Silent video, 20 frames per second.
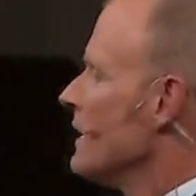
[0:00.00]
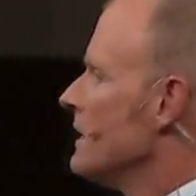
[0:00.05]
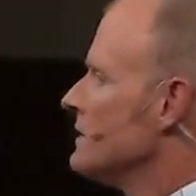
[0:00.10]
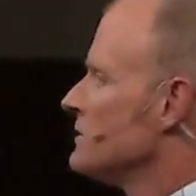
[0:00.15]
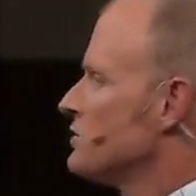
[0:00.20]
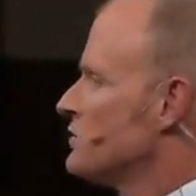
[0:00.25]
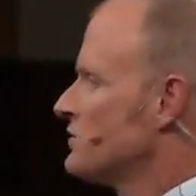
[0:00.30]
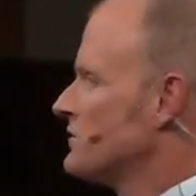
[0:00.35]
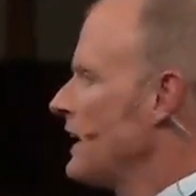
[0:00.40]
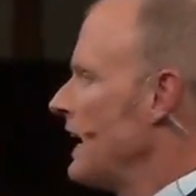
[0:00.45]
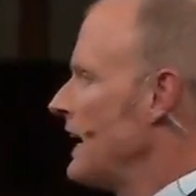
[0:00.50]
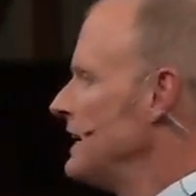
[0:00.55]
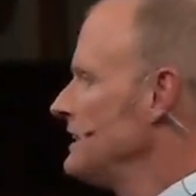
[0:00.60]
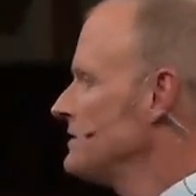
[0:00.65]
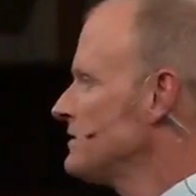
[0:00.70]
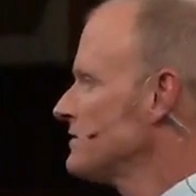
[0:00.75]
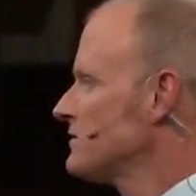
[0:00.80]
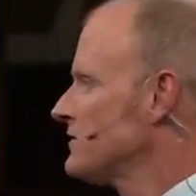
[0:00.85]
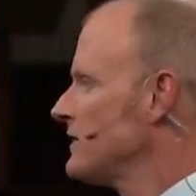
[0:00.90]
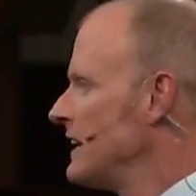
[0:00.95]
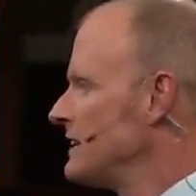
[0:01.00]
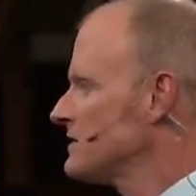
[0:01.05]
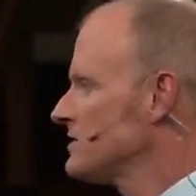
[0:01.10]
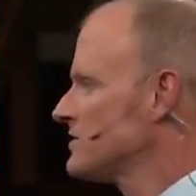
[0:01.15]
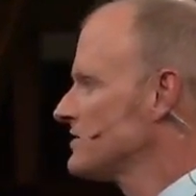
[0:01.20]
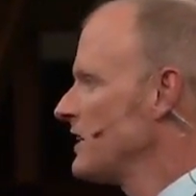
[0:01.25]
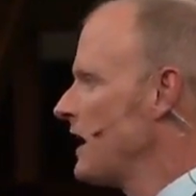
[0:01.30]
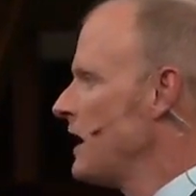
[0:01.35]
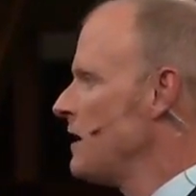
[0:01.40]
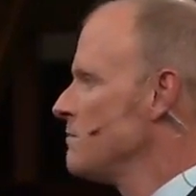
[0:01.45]
states that
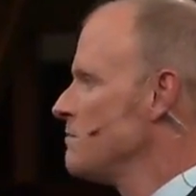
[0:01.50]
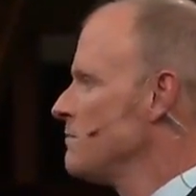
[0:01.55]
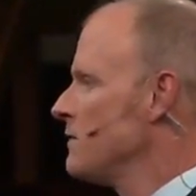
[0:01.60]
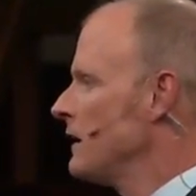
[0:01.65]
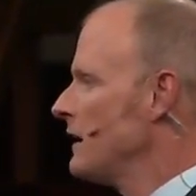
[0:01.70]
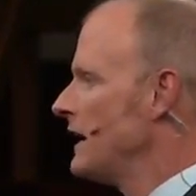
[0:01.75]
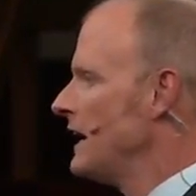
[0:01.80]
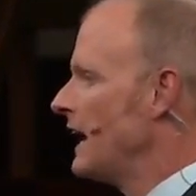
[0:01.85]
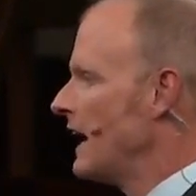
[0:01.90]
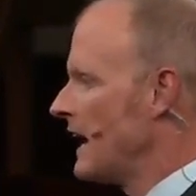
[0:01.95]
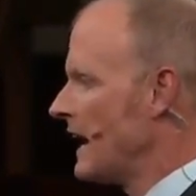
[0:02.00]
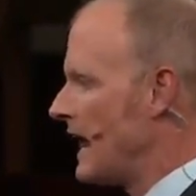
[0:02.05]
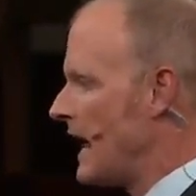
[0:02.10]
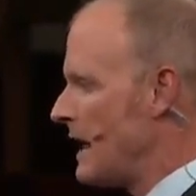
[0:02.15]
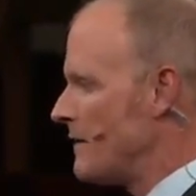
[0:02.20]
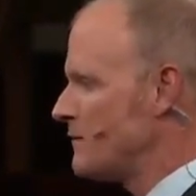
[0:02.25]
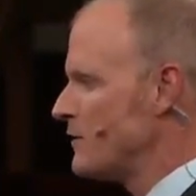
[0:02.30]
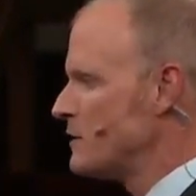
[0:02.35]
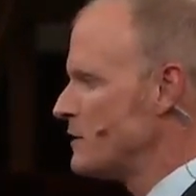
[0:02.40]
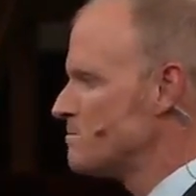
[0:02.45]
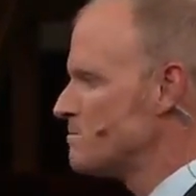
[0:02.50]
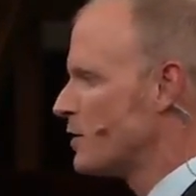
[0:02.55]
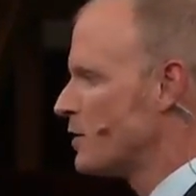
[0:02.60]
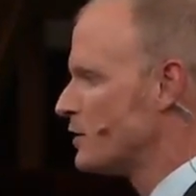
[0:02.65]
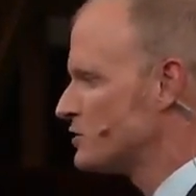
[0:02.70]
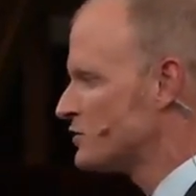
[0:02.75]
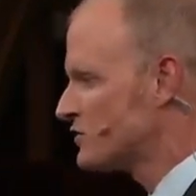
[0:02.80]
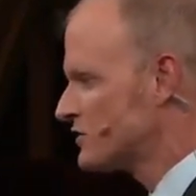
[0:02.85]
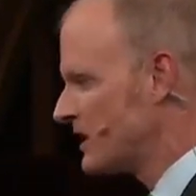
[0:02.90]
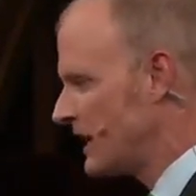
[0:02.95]
some
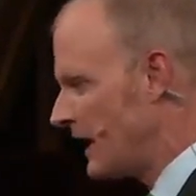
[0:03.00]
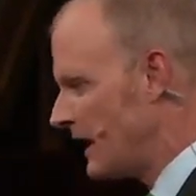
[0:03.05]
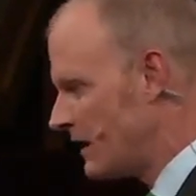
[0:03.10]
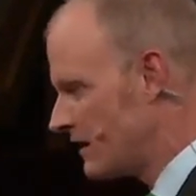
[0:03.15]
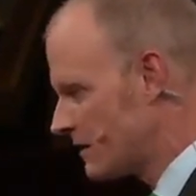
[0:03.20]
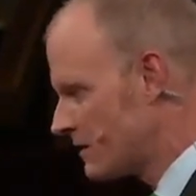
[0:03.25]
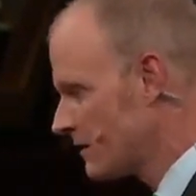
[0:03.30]
11%